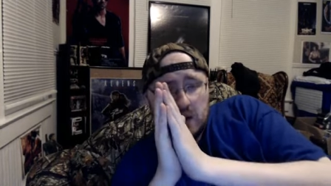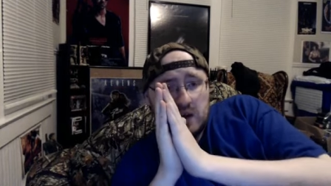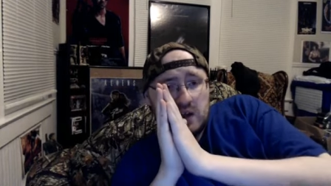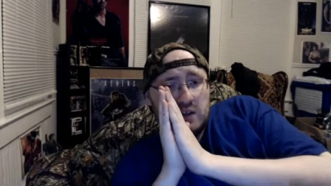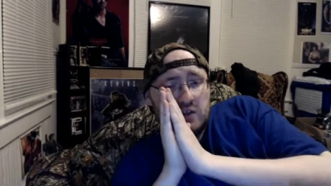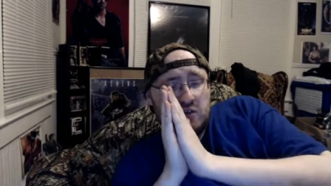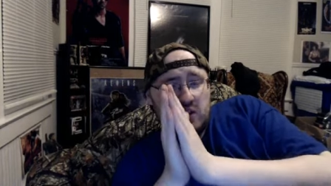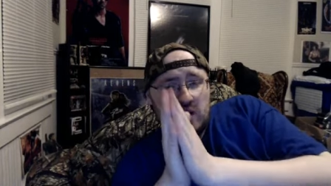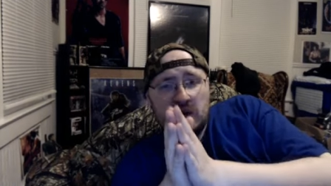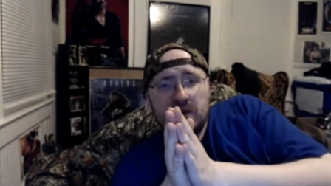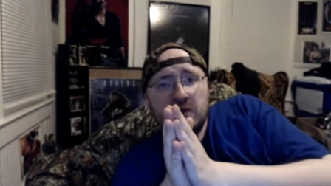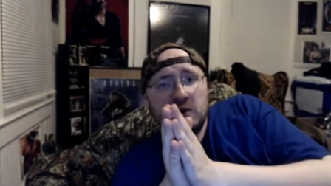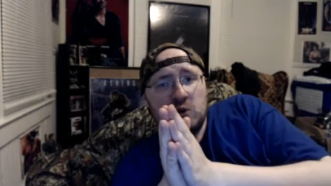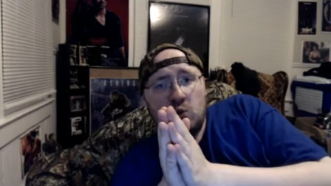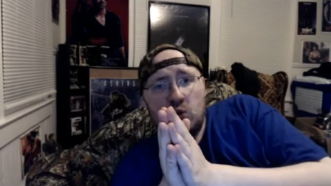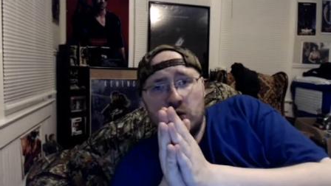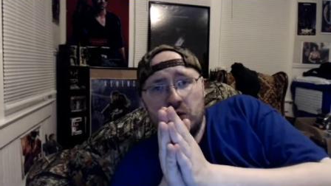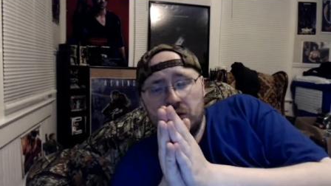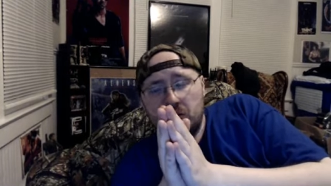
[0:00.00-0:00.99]
Definitely
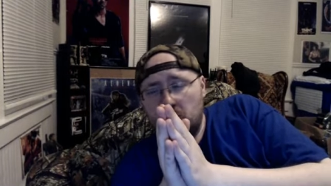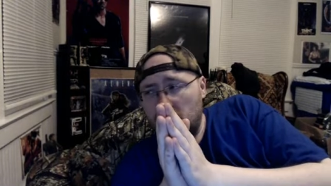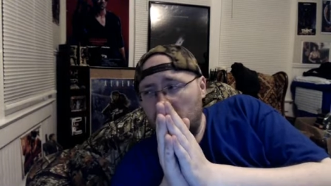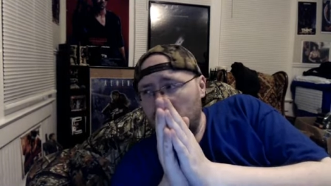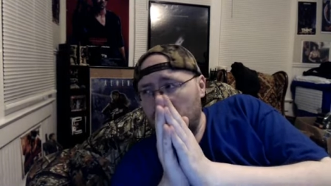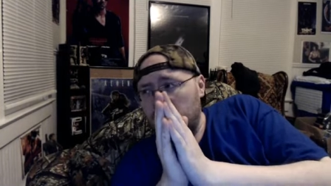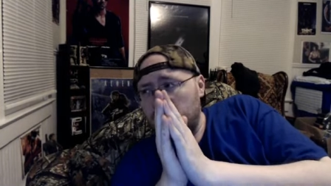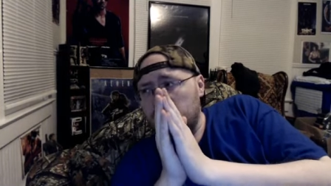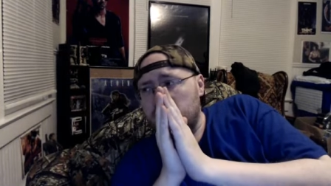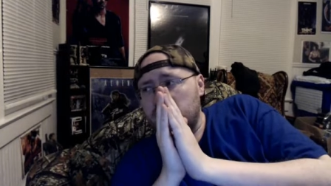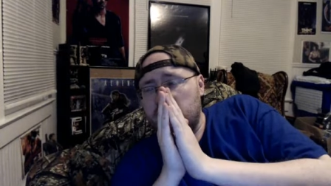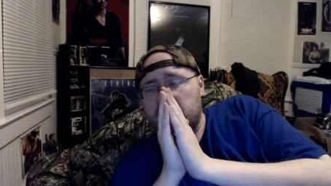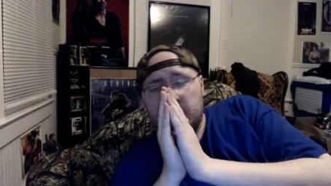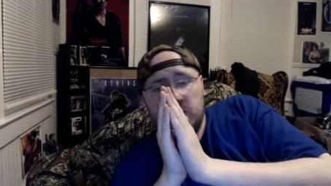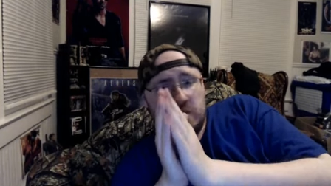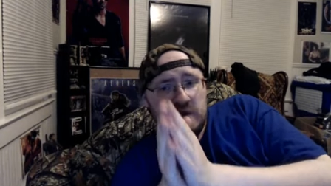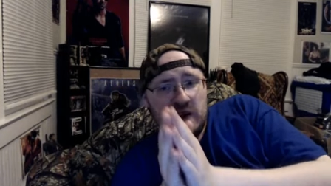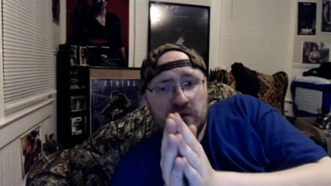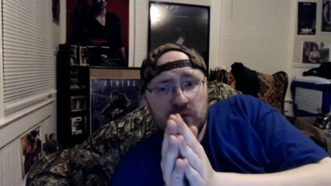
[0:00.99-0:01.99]
worth a look if
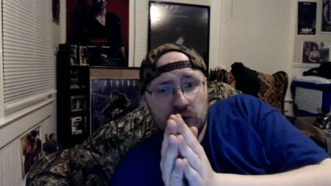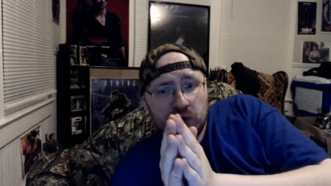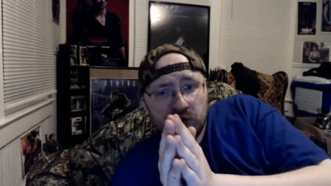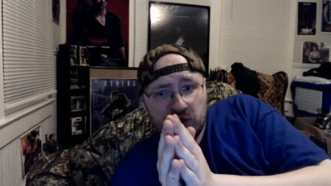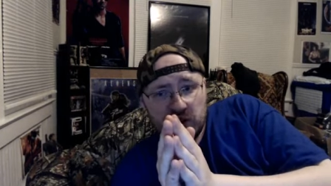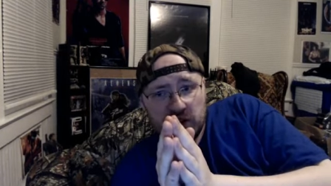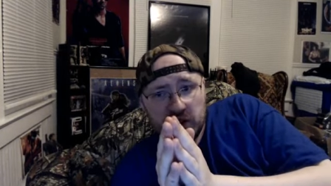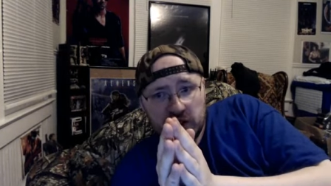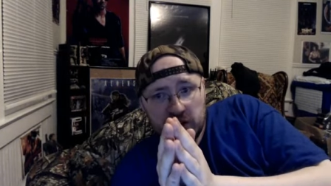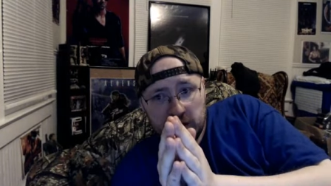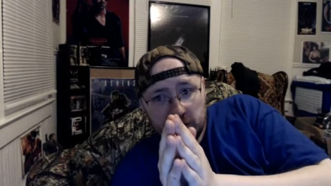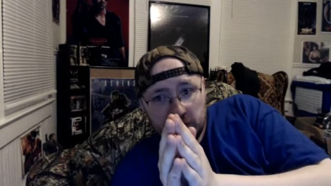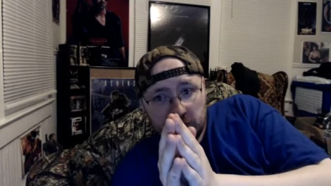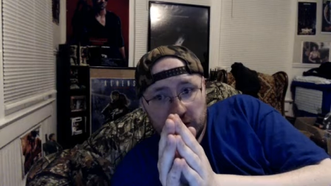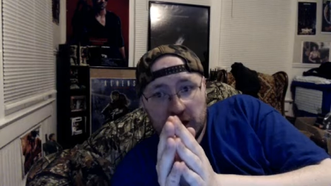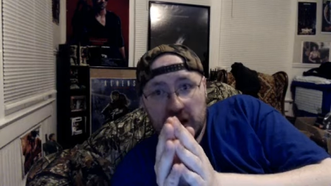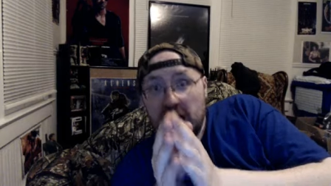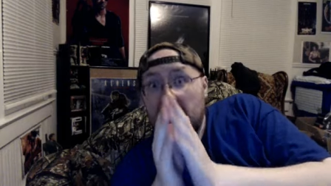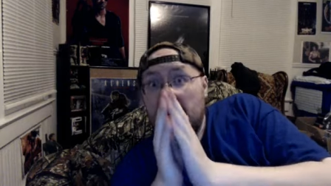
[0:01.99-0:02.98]
you've never seen it.
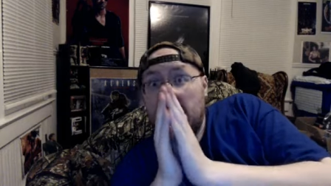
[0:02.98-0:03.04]
And